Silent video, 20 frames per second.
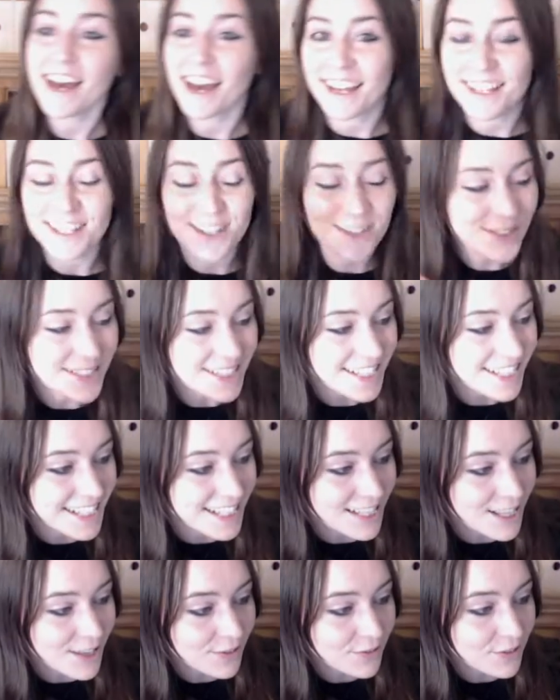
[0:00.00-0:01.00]
I know it's a
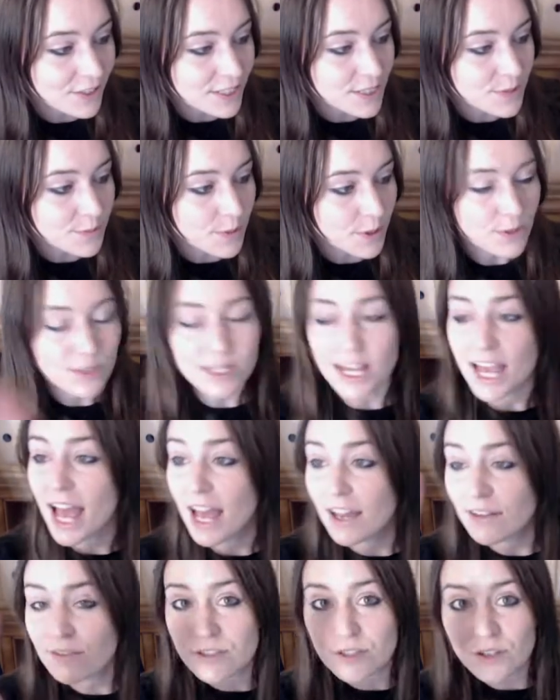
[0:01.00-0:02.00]
little overexposed. I
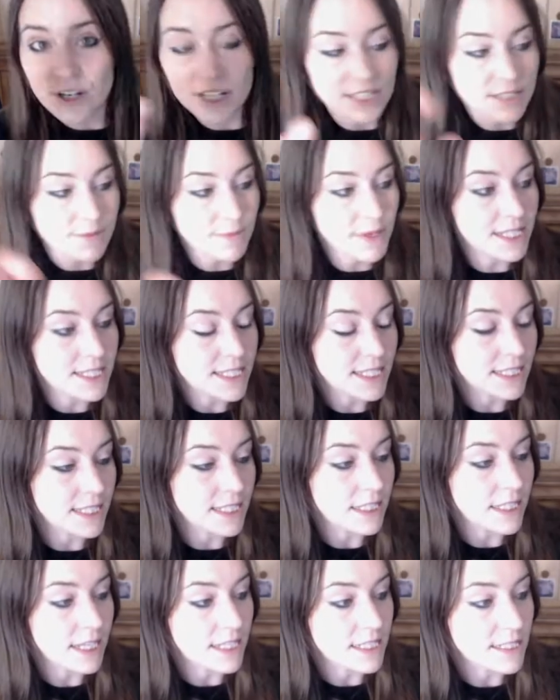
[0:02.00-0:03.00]
have tried amending the
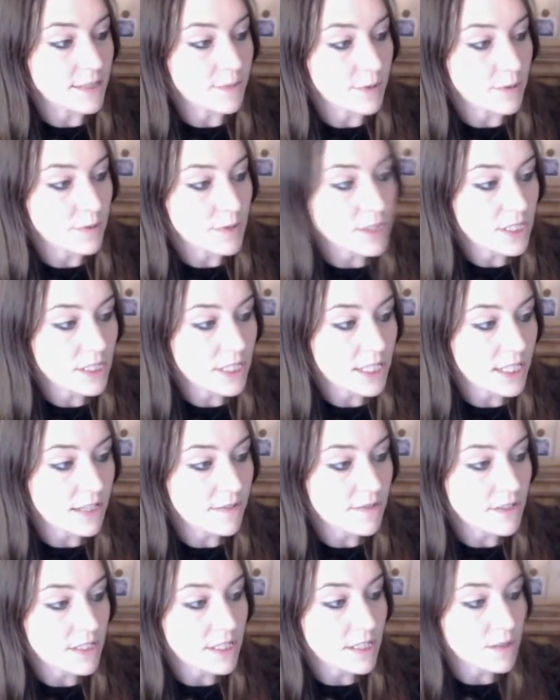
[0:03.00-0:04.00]
light, but we're just going to
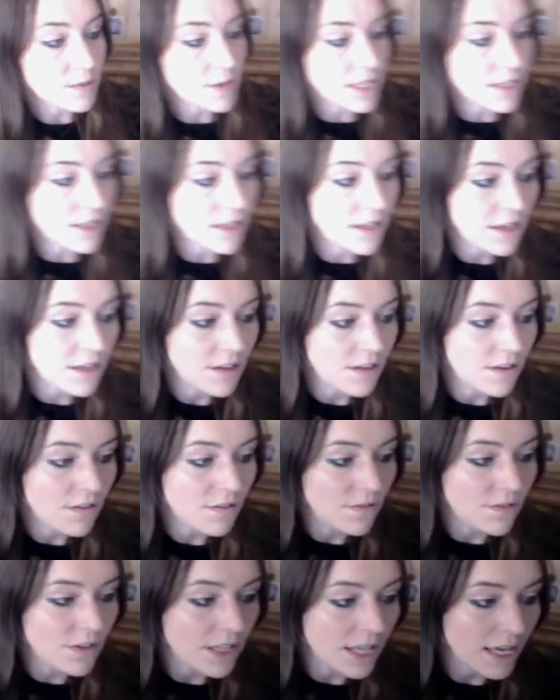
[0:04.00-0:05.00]
have to deal with it
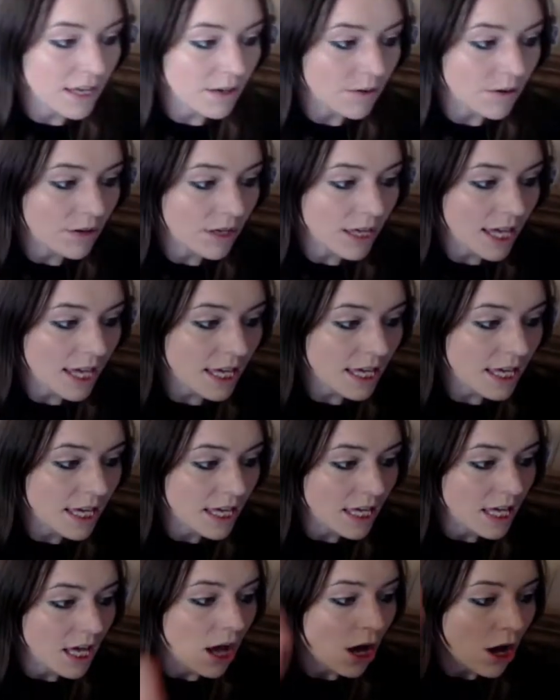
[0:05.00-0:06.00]
for now, okay?
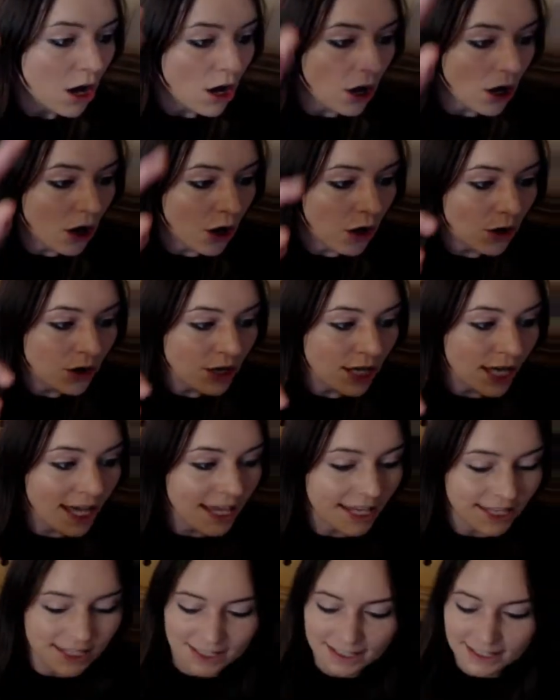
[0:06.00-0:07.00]

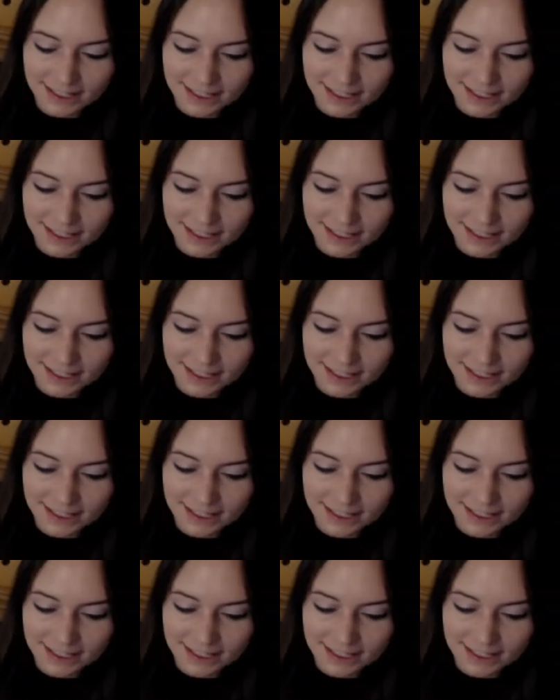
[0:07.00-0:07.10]
Okay.